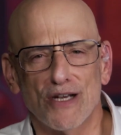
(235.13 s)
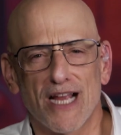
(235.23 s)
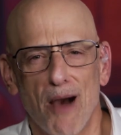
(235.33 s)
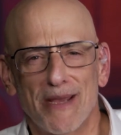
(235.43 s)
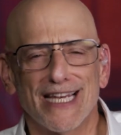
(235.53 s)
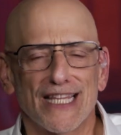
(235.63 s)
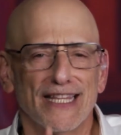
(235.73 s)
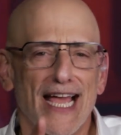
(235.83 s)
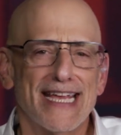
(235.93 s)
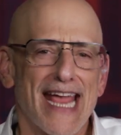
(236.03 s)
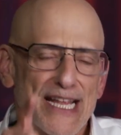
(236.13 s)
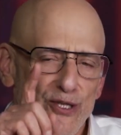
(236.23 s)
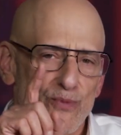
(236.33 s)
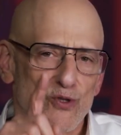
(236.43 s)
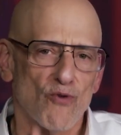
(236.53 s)
on coming, like
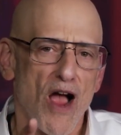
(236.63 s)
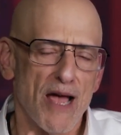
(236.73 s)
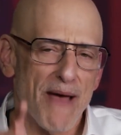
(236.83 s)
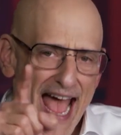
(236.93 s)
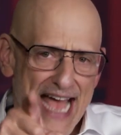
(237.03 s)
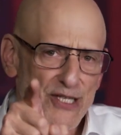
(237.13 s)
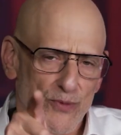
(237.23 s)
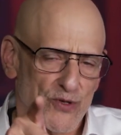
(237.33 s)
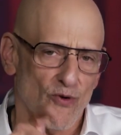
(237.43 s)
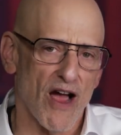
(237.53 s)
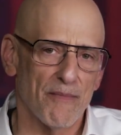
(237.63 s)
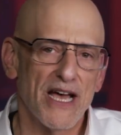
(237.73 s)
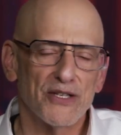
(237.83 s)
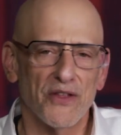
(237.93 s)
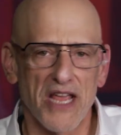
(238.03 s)
and subscribe
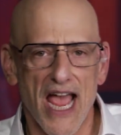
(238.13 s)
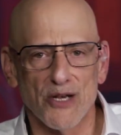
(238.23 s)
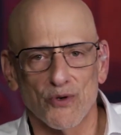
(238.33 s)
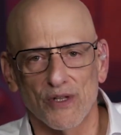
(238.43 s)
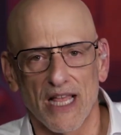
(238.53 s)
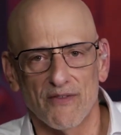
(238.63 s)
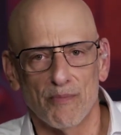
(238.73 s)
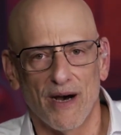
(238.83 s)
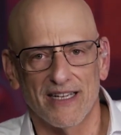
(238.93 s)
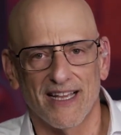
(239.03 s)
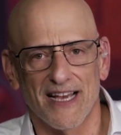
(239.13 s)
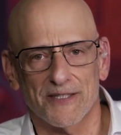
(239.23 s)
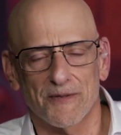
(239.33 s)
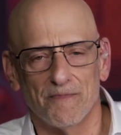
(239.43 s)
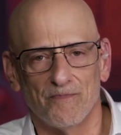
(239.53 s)
to the Andrew Klavan
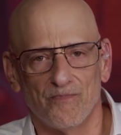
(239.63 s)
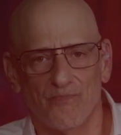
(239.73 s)
Podcast.